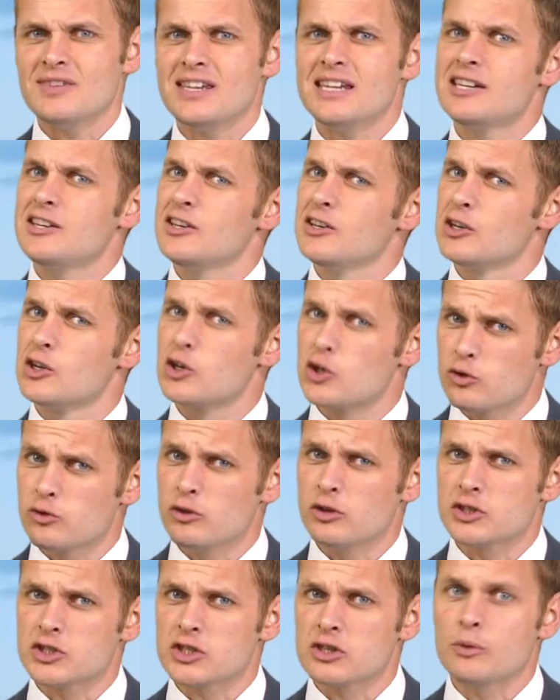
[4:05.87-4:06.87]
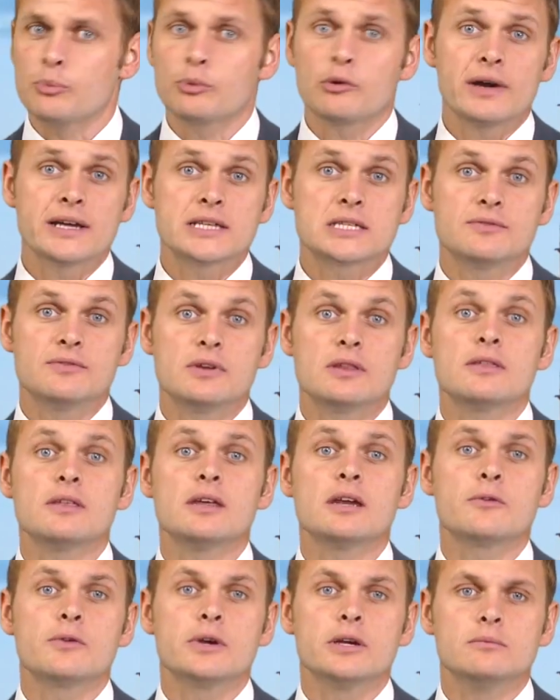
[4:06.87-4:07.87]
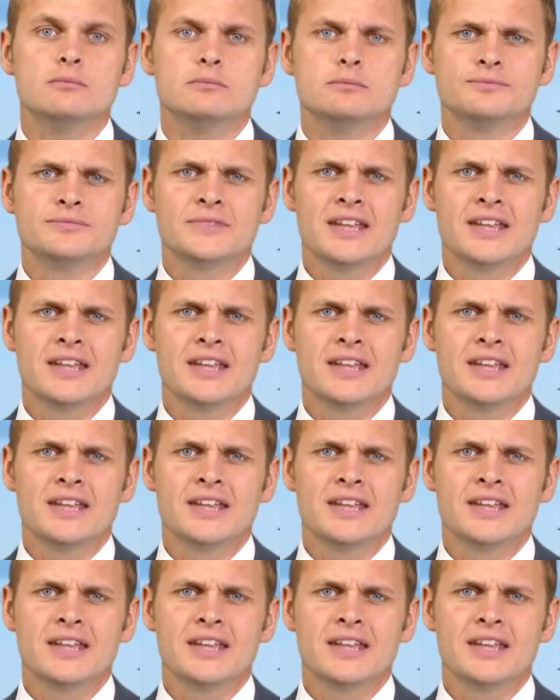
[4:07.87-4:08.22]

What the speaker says: it can crush the price of Ethereum.